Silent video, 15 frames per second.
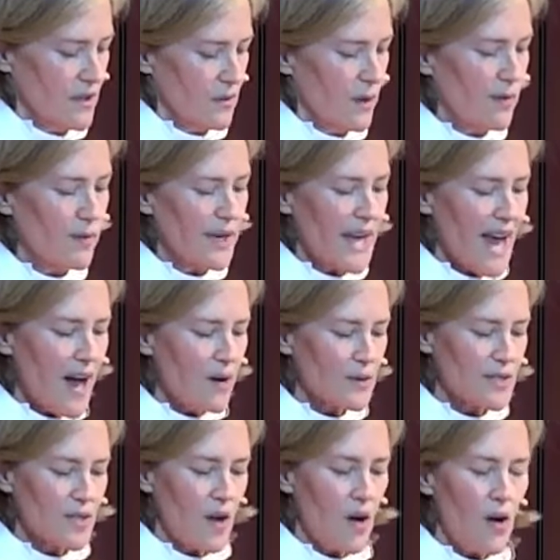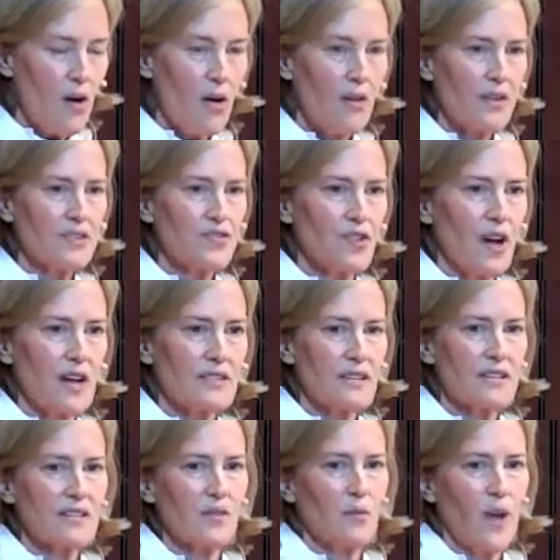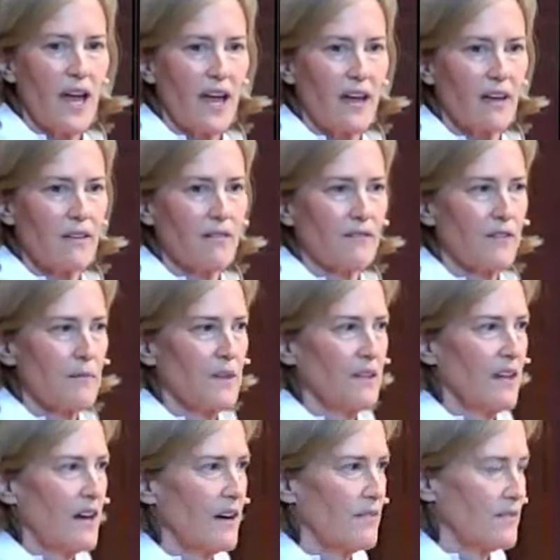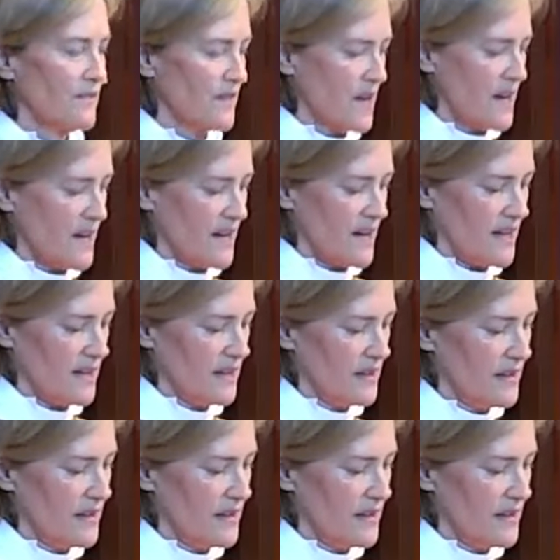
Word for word: We renounce all that draws us away from the love of God.